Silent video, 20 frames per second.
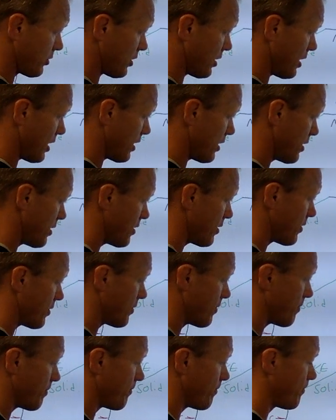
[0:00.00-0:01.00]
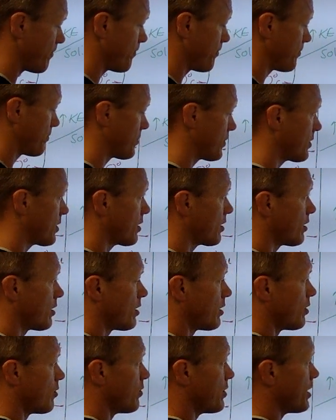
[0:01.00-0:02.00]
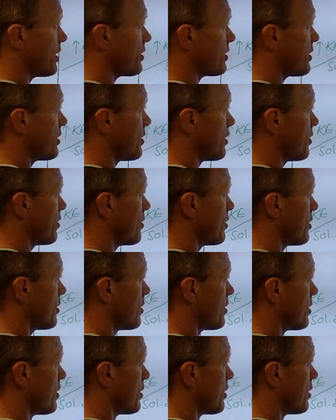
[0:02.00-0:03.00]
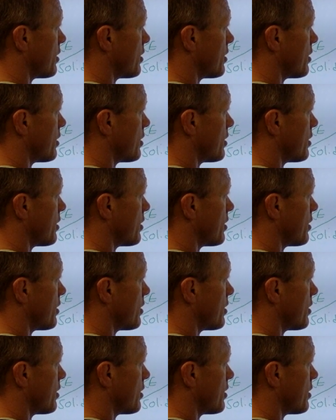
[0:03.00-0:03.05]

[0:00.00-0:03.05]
So then we get to here.